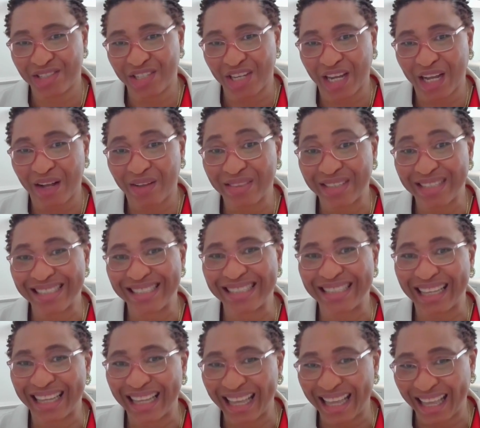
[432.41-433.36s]
Check out this
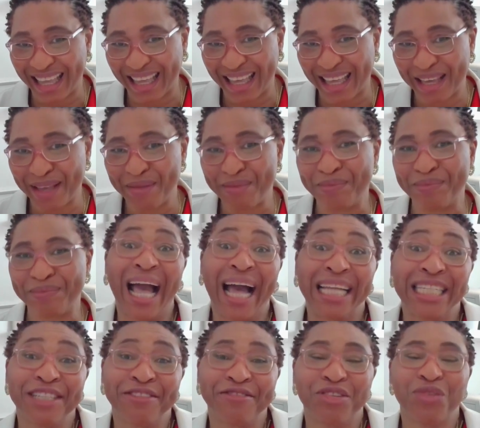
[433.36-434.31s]
link here.
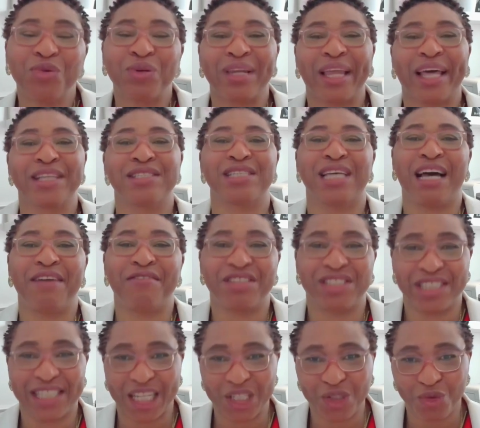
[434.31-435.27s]
And if you would like to have a
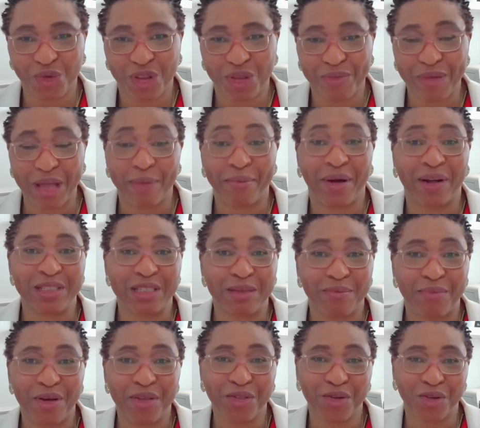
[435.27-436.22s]
chat with me about a
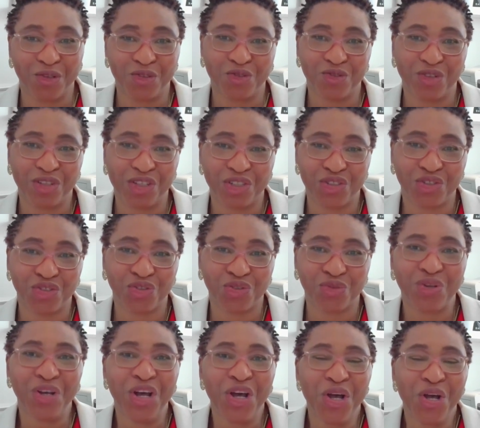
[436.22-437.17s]
birth control
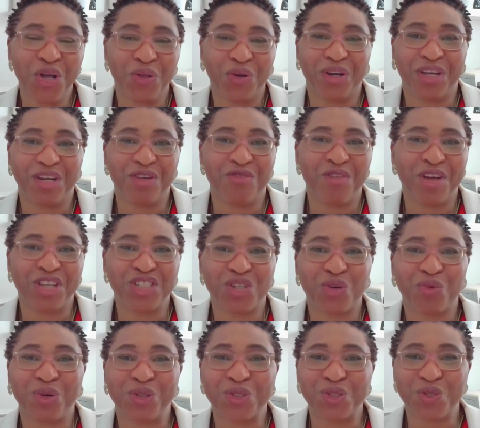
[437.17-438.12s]
issue, you can arrange a
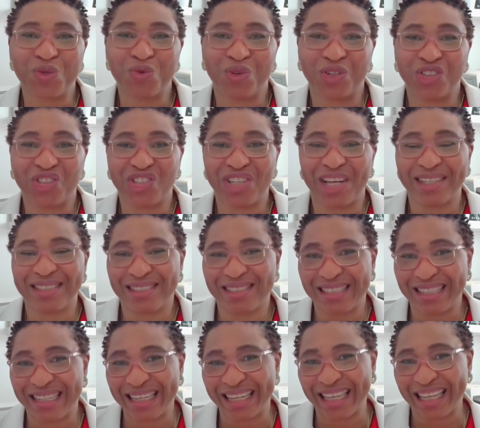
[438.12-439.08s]
one-to-one chat.
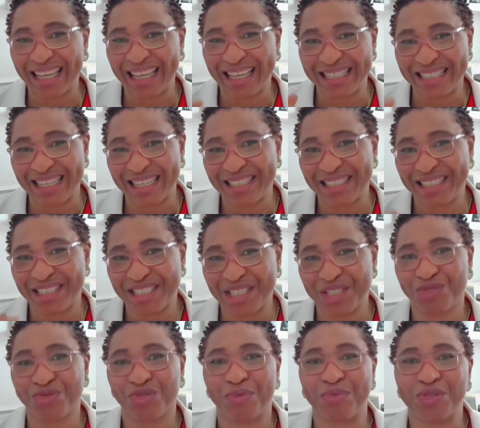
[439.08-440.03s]
The link is in the
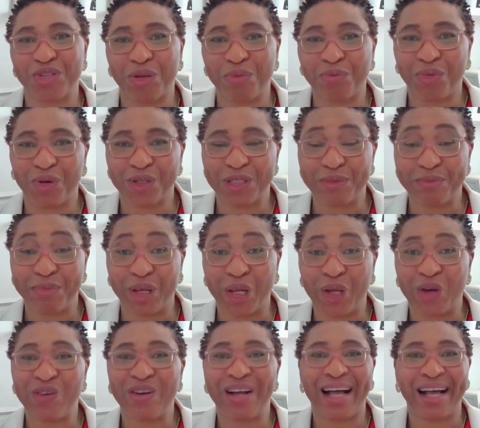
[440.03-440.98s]
description box
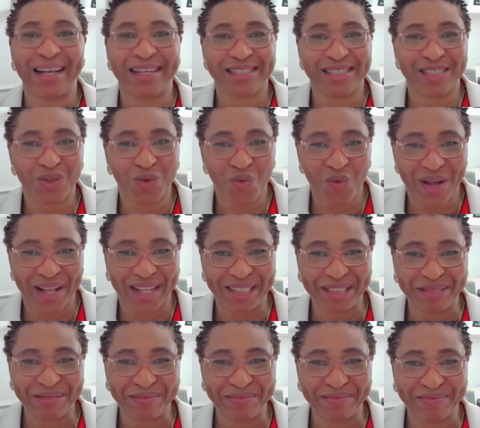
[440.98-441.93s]
below as
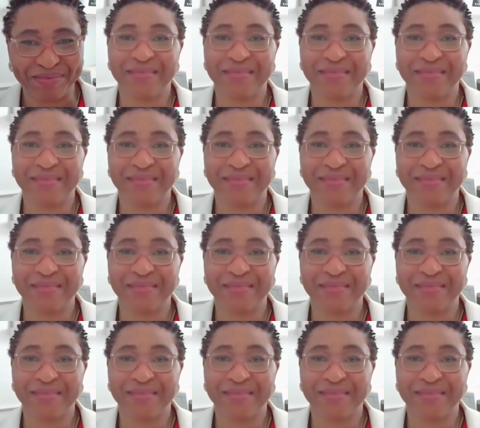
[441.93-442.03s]
well.